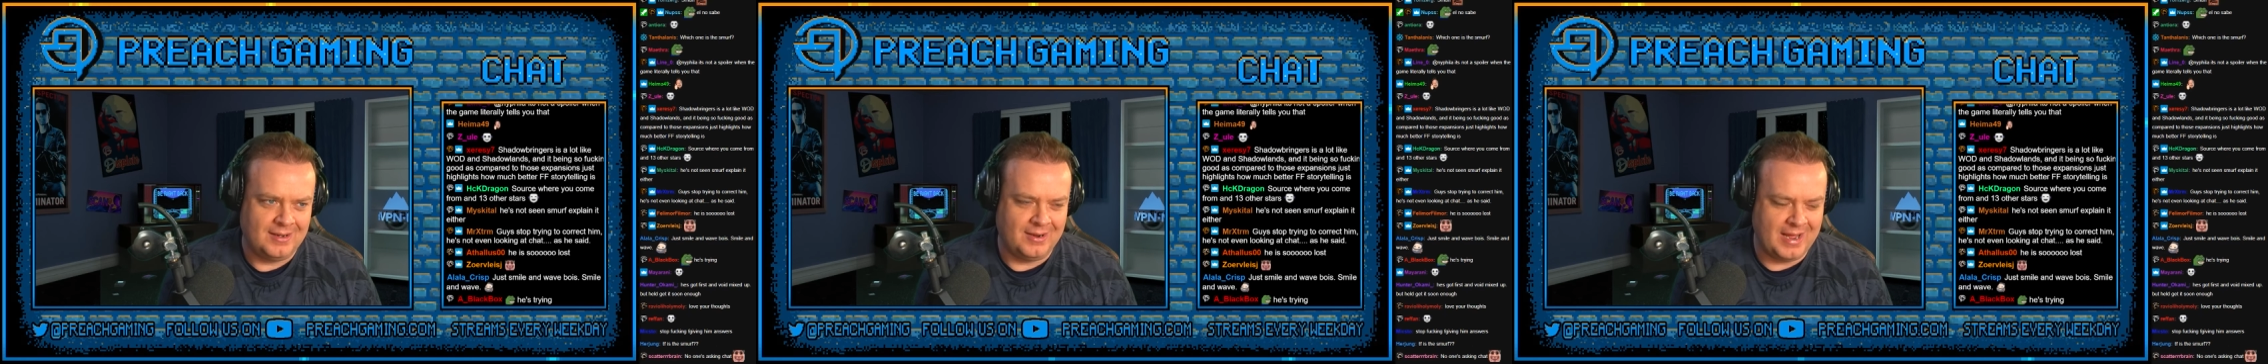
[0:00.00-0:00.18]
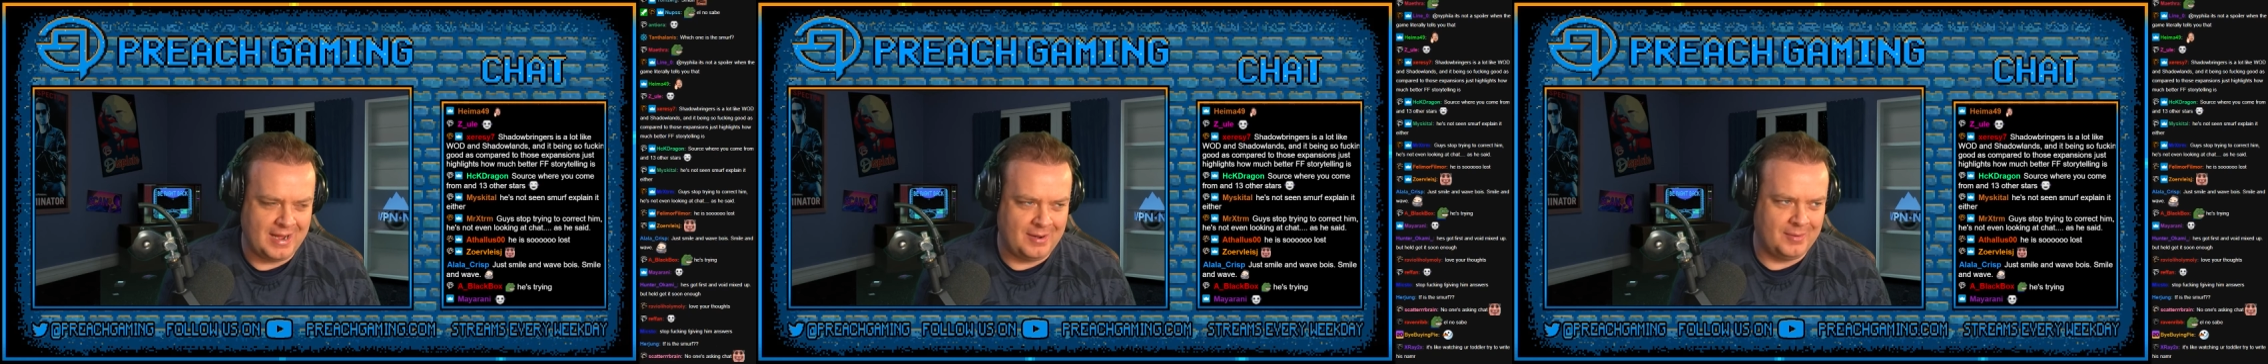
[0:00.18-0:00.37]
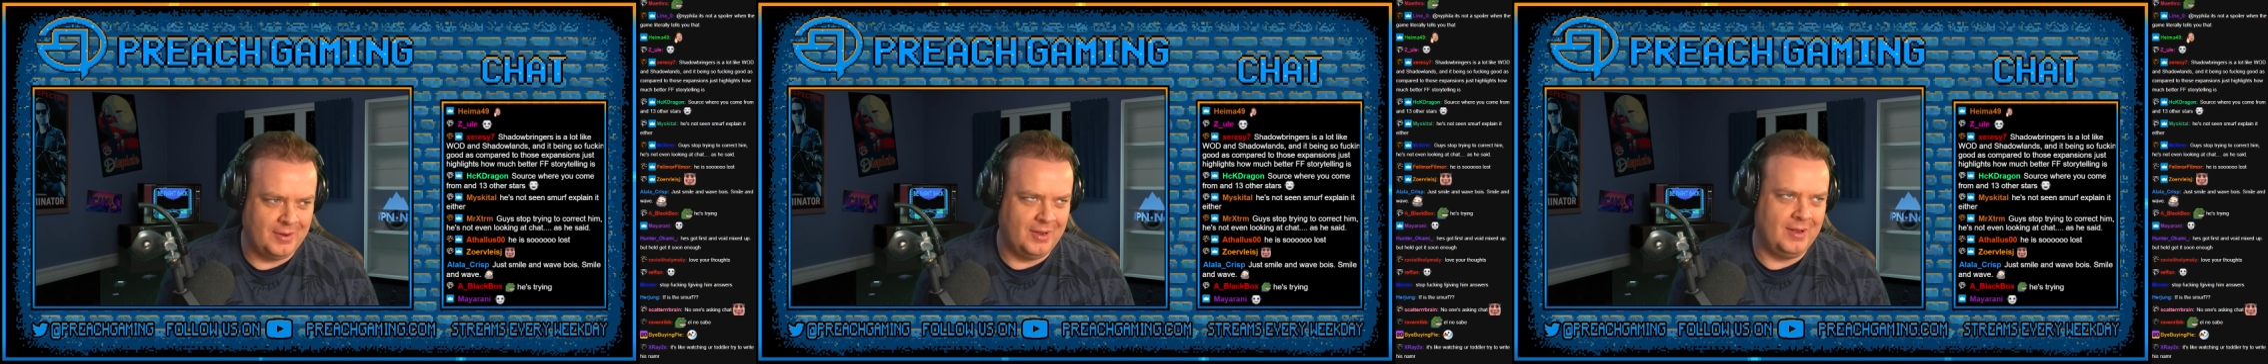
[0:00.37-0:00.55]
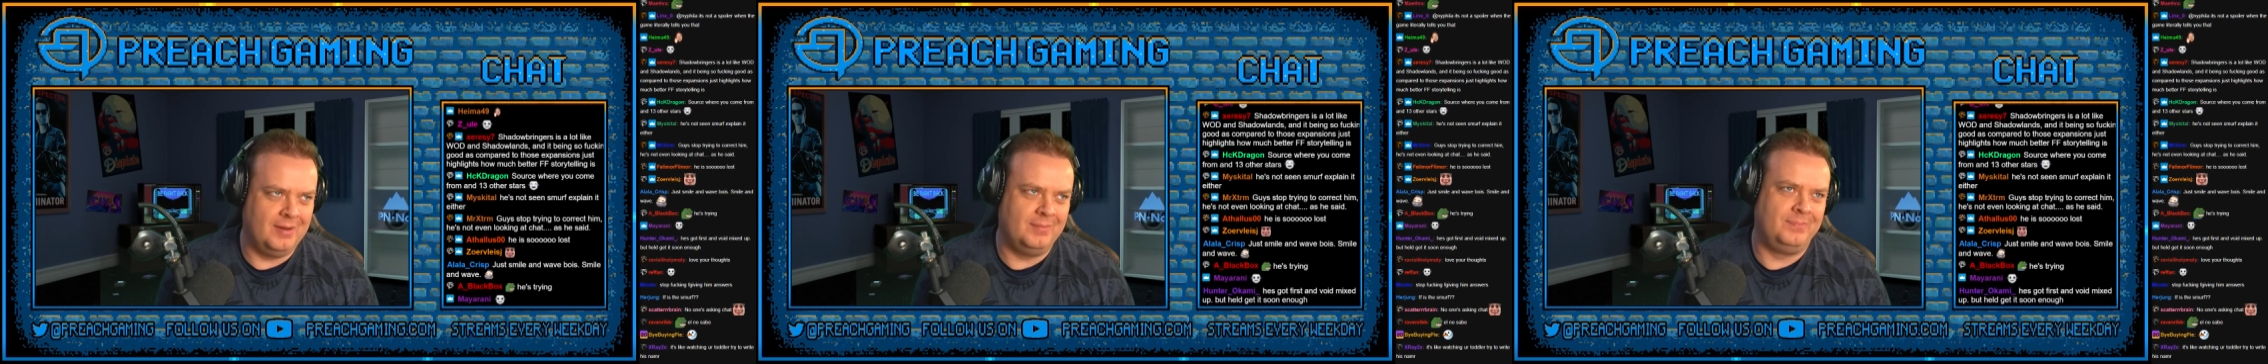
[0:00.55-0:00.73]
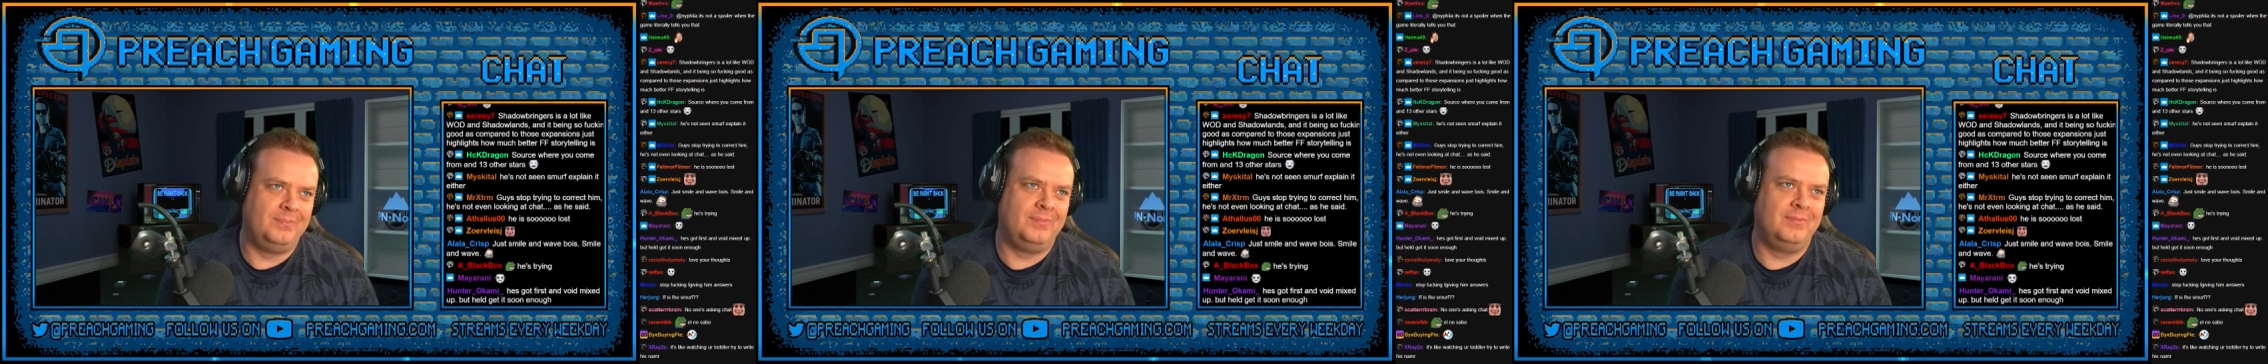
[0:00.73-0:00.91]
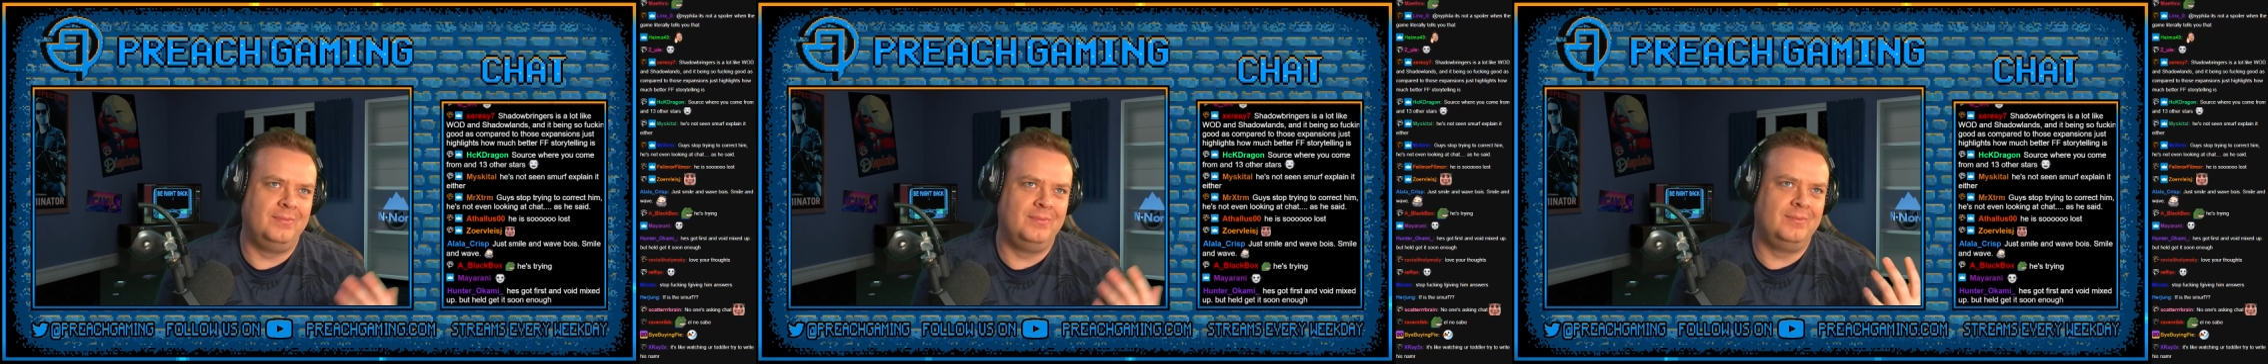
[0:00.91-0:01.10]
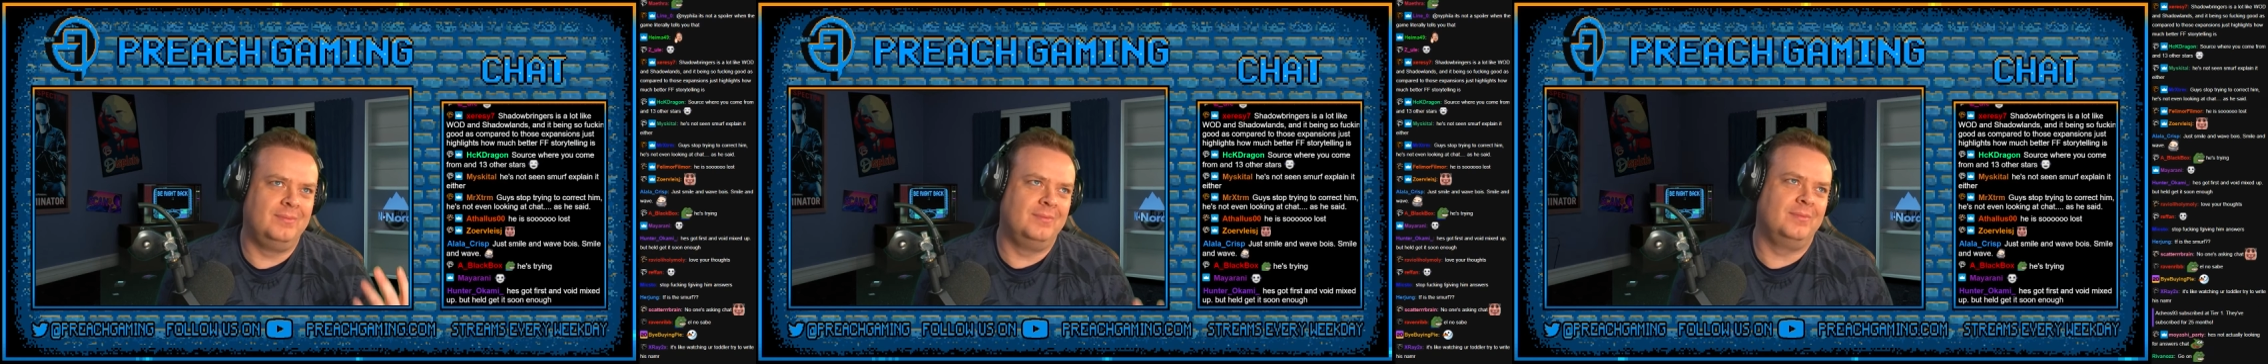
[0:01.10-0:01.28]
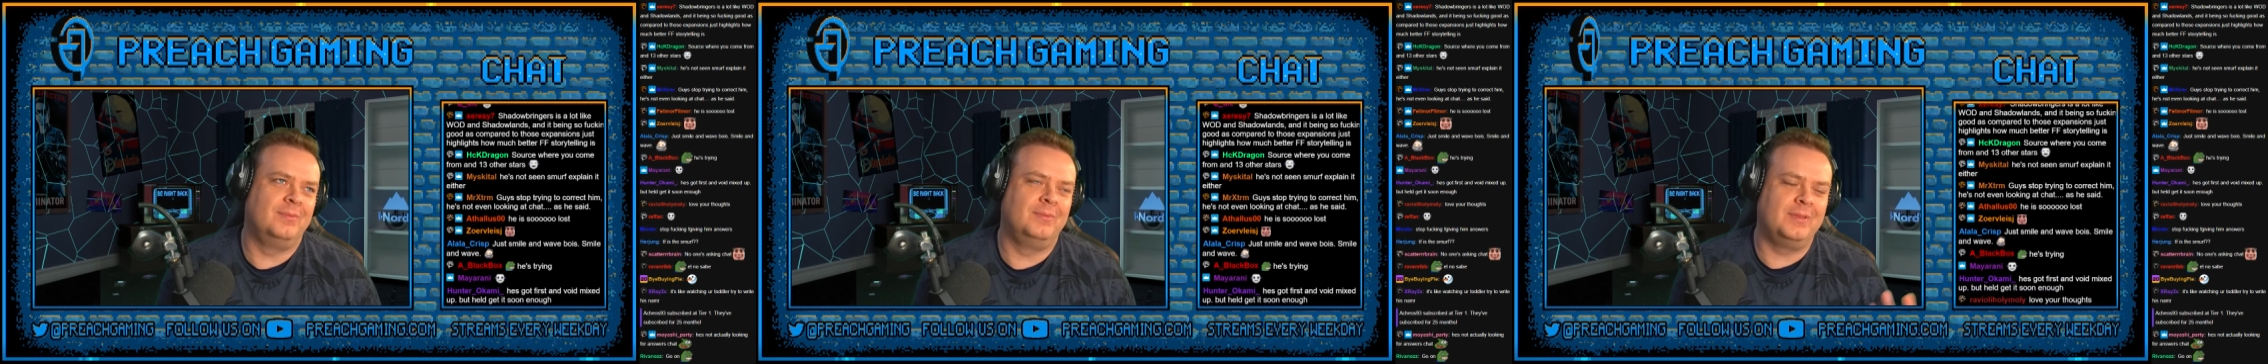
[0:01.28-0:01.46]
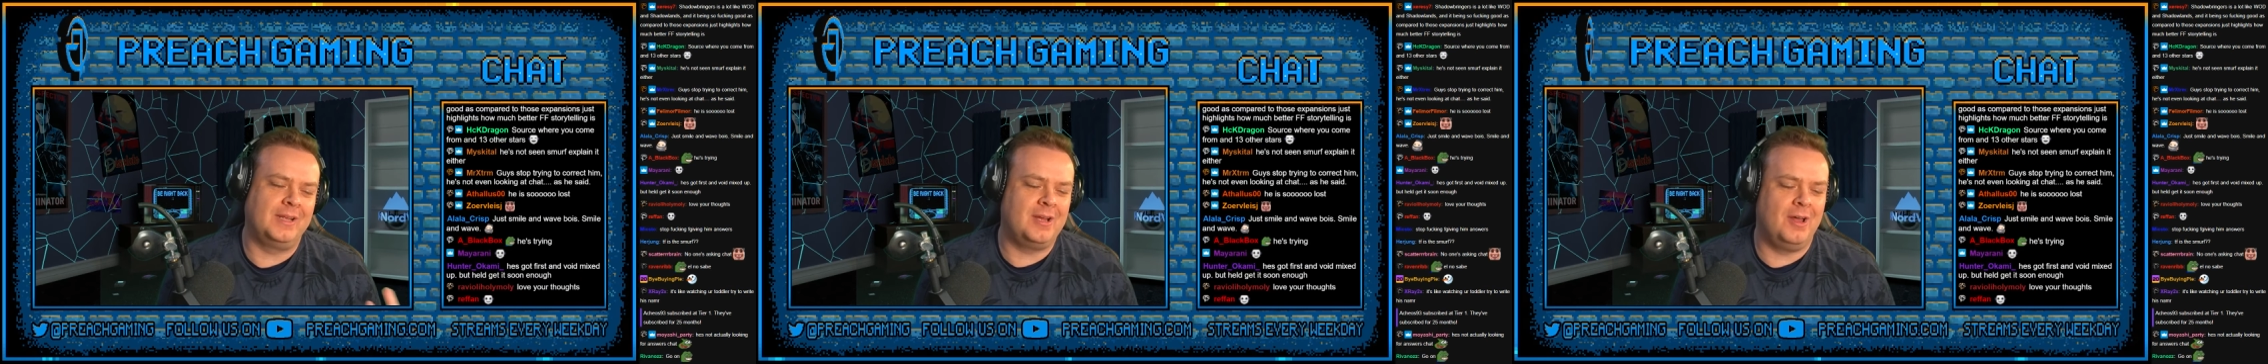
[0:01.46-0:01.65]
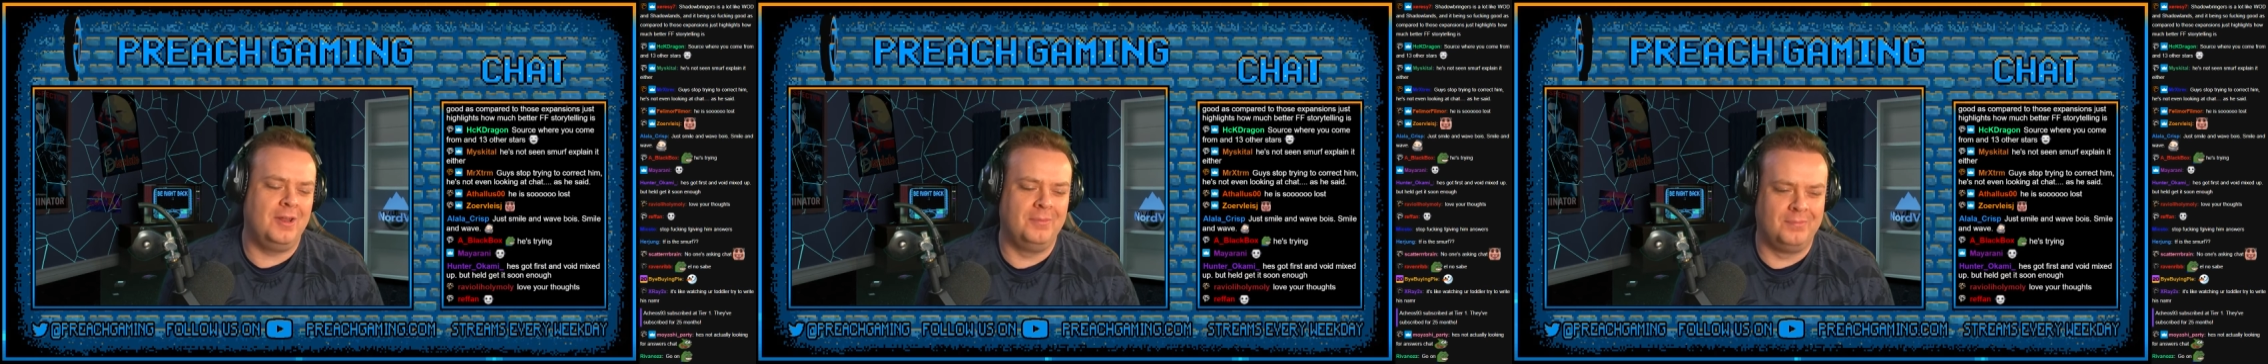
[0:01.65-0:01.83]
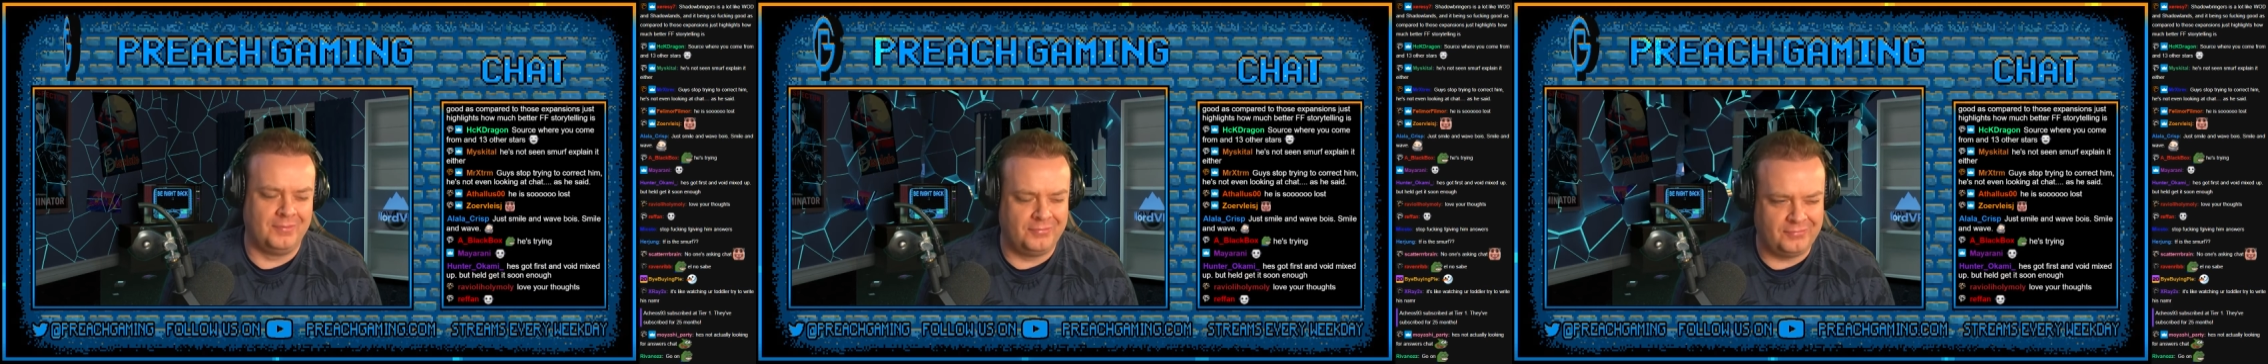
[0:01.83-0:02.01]
on our they
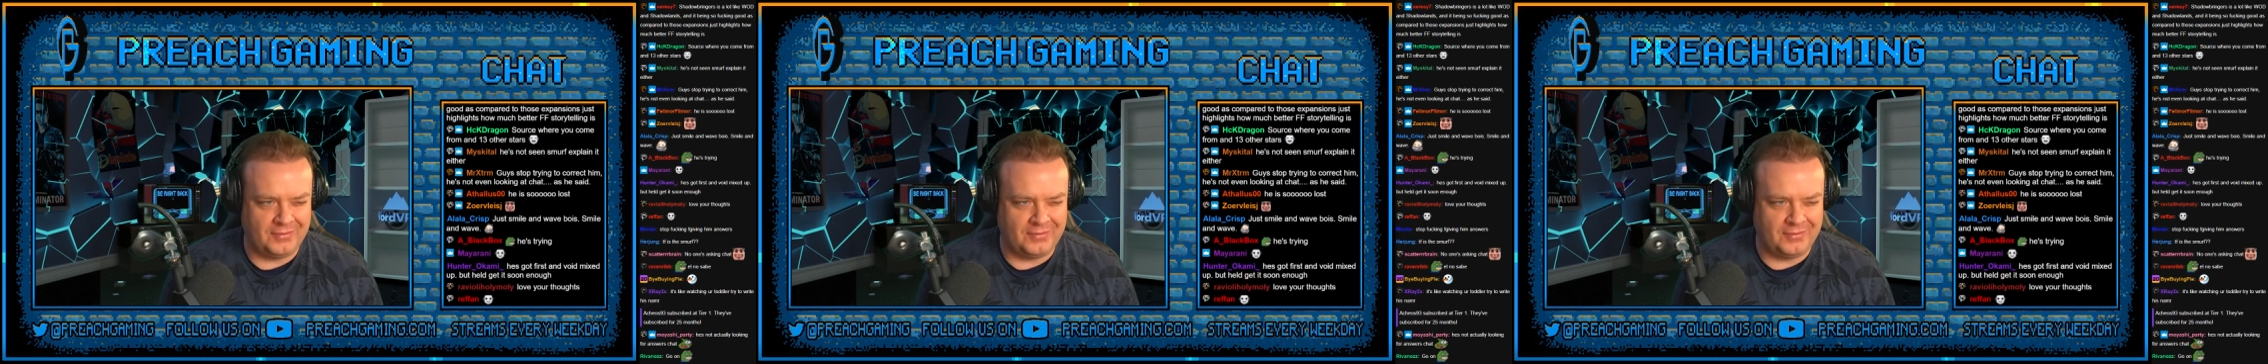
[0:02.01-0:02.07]
call them